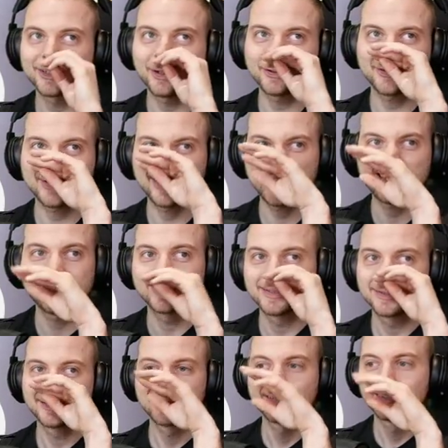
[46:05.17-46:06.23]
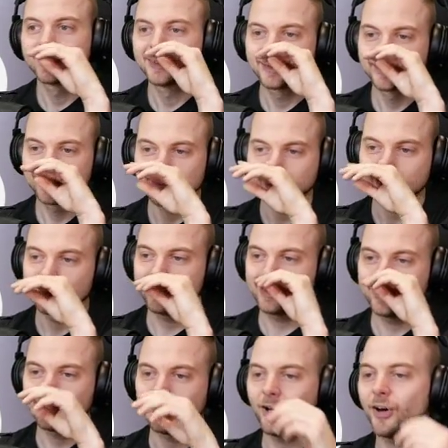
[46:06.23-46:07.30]
Called her a he.
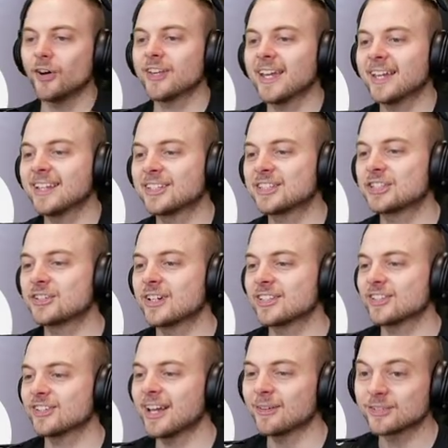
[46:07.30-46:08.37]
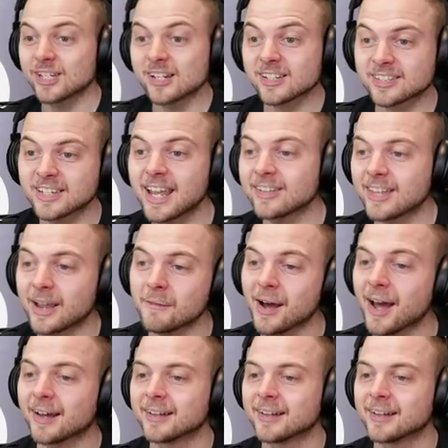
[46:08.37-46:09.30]
Oh yeah, that's his friend Sonia. I was gonna say, like, what?